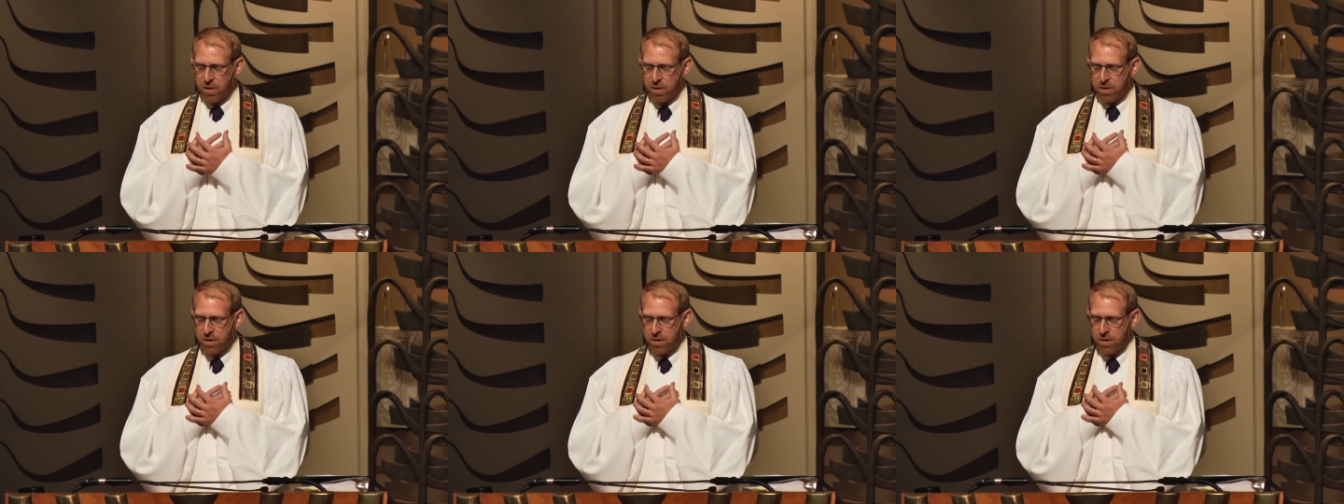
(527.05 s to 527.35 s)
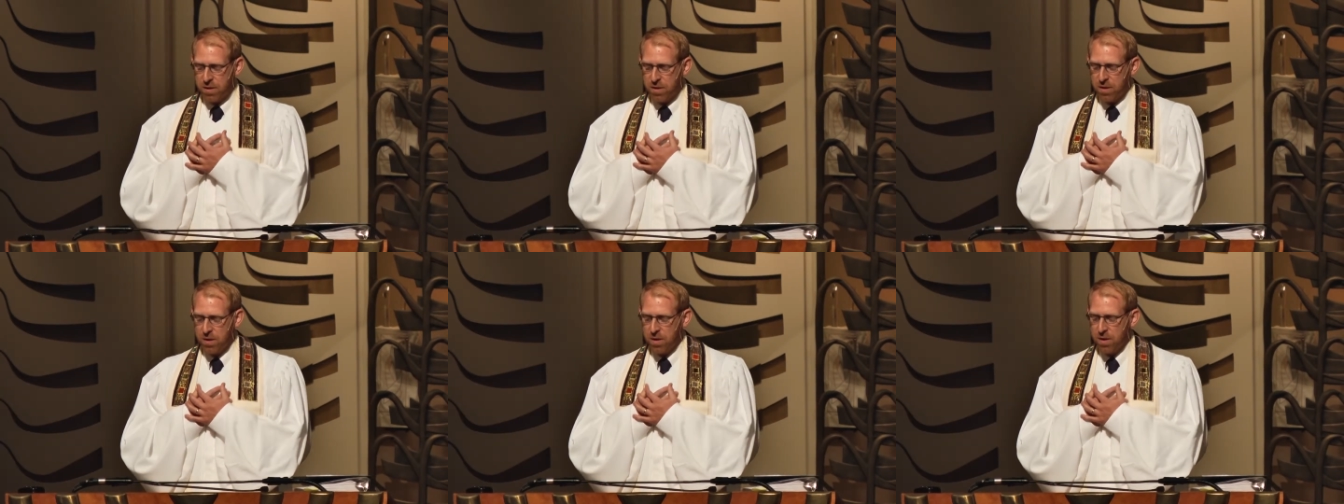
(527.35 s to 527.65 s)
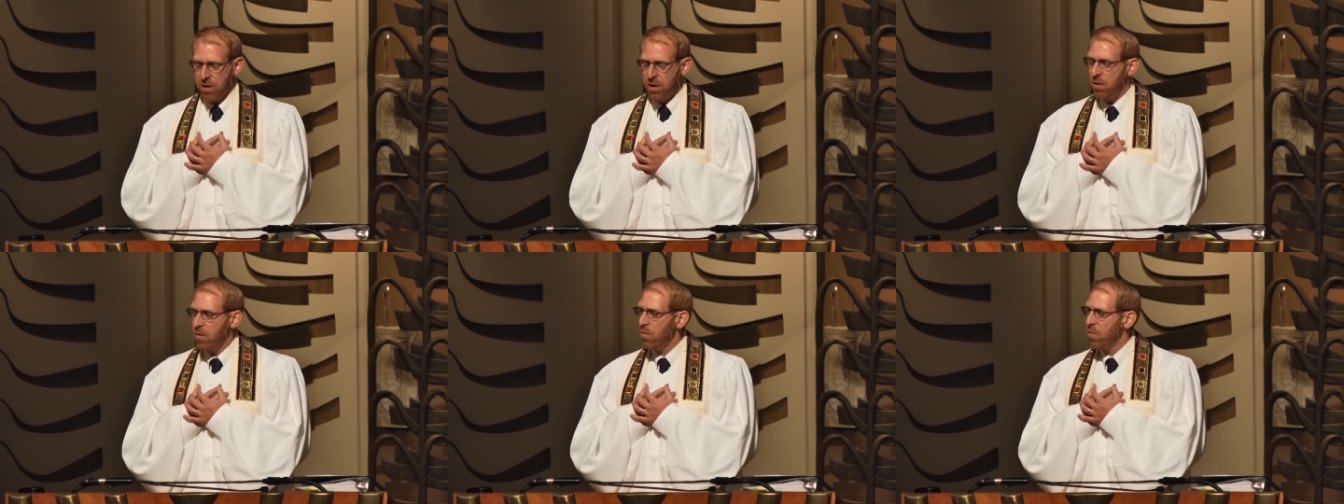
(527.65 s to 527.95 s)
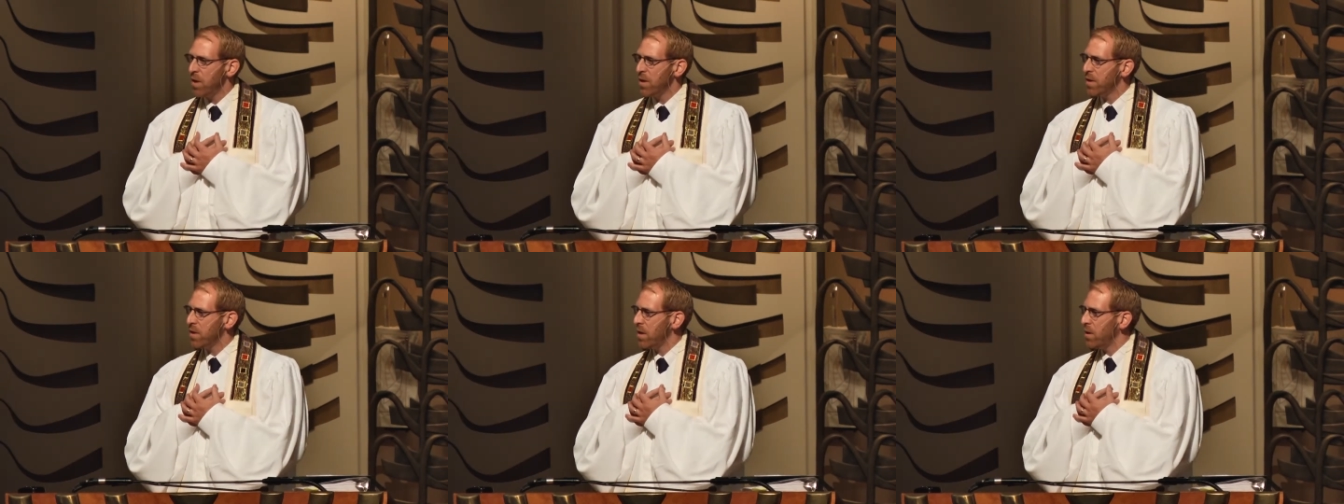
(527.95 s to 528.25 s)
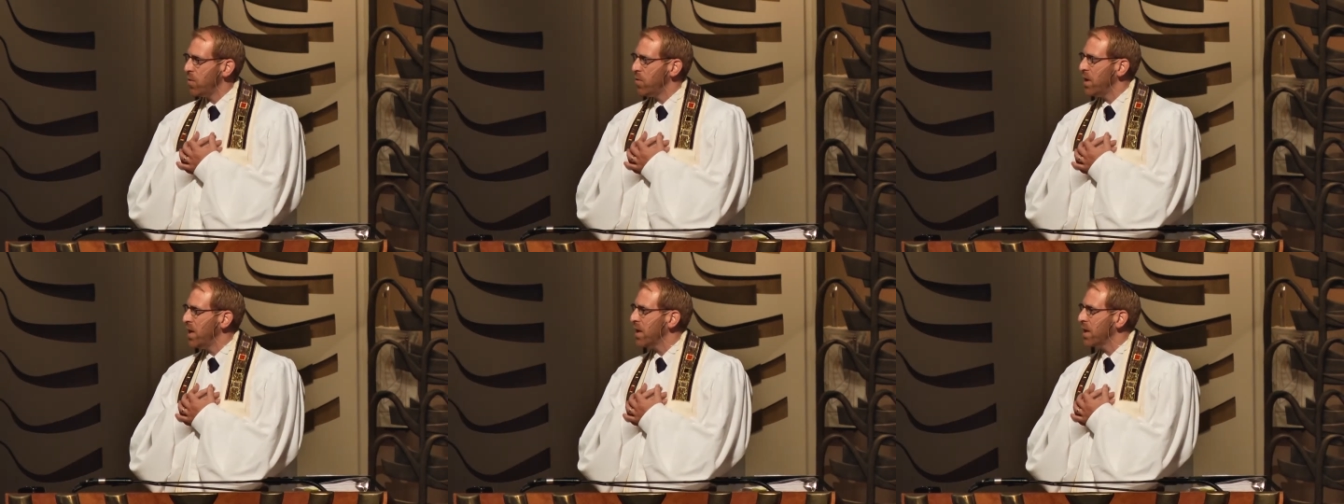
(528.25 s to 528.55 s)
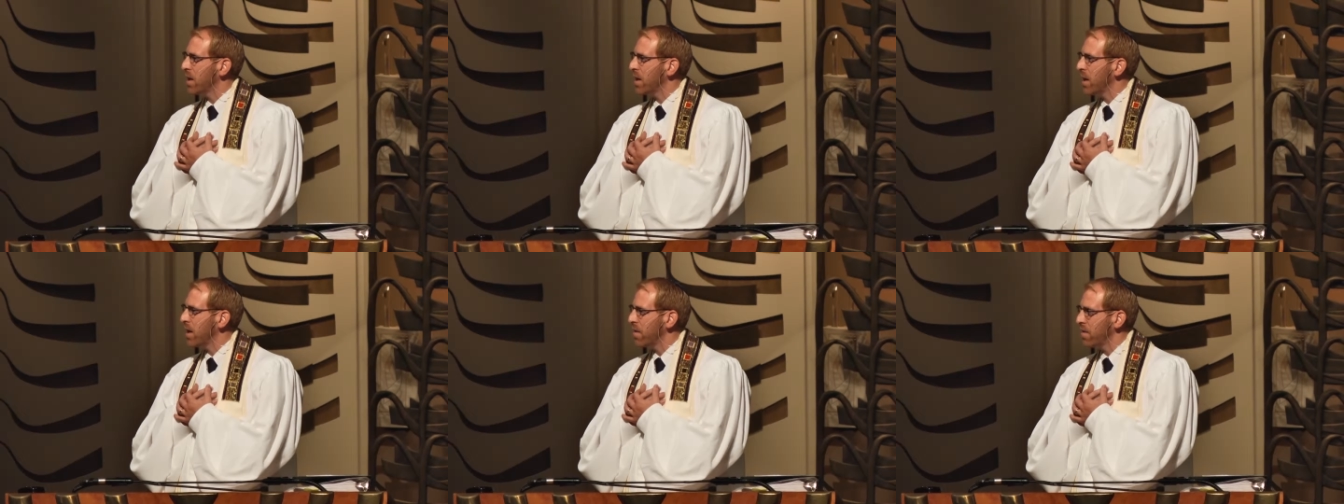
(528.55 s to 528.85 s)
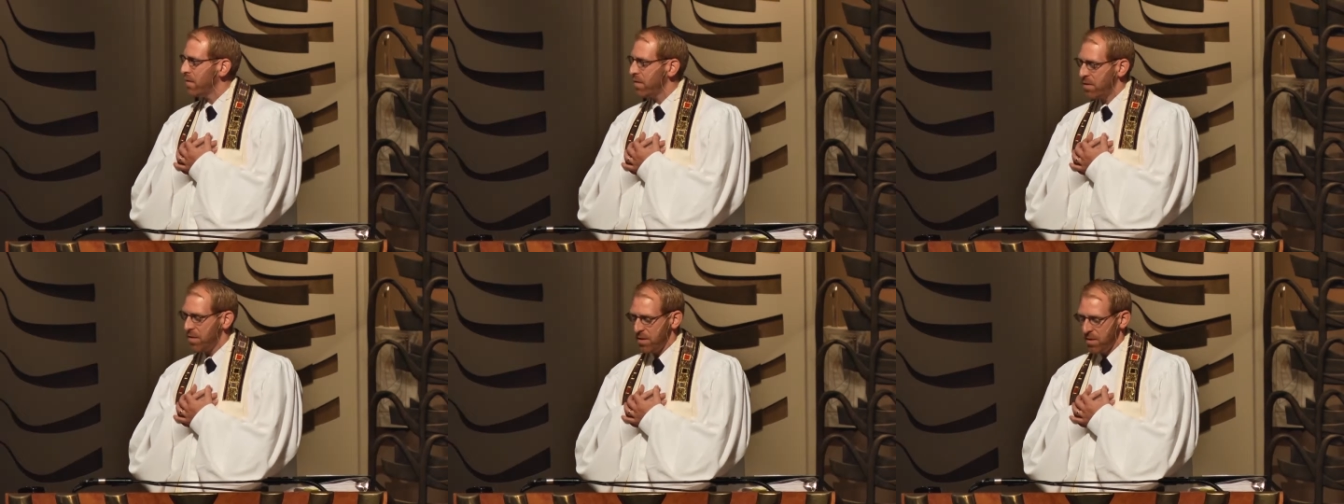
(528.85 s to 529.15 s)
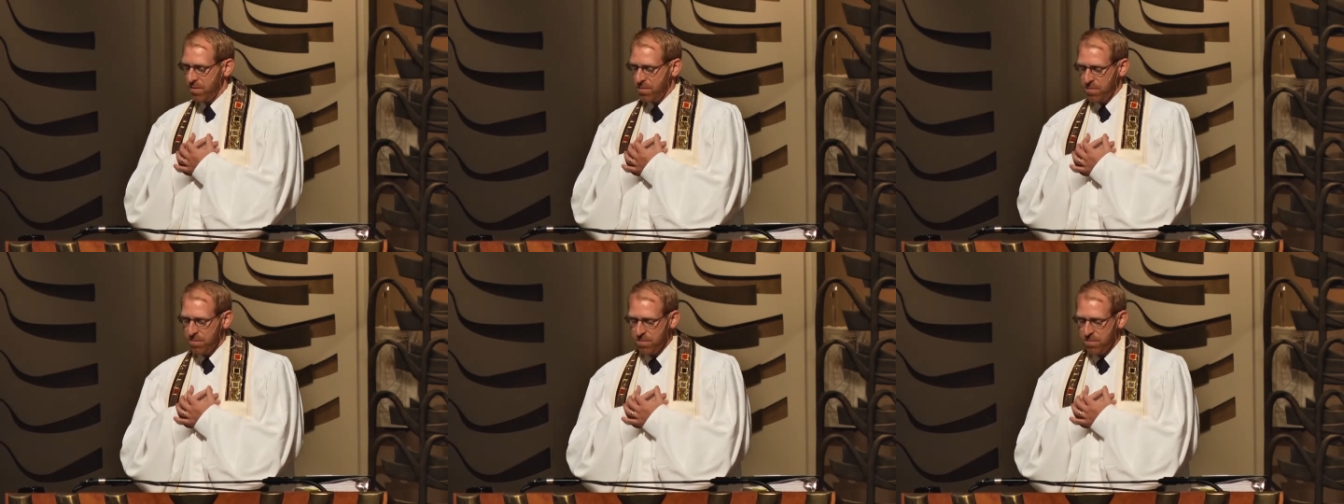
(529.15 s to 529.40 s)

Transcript: us rests a unique gift,